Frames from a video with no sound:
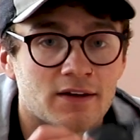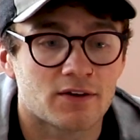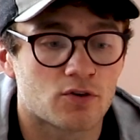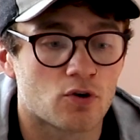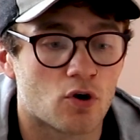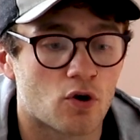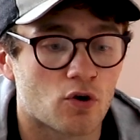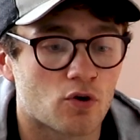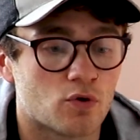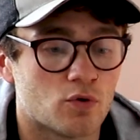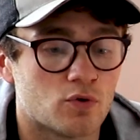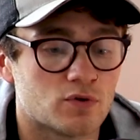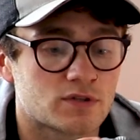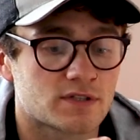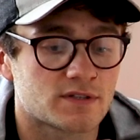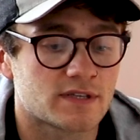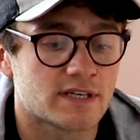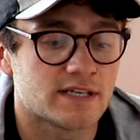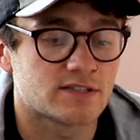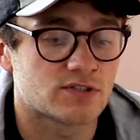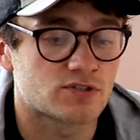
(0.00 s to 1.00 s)

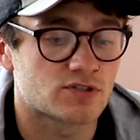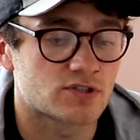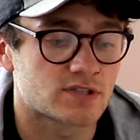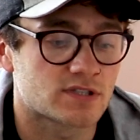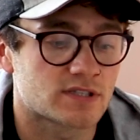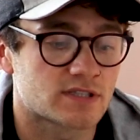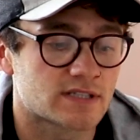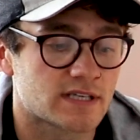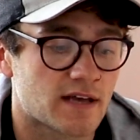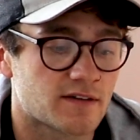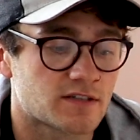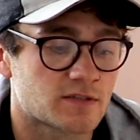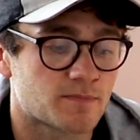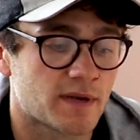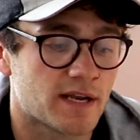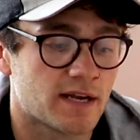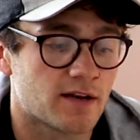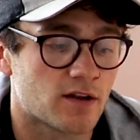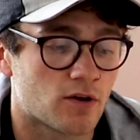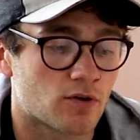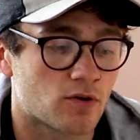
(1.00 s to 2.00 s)
goggles. These are just a set of
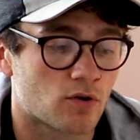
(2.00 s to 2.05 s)
Speedo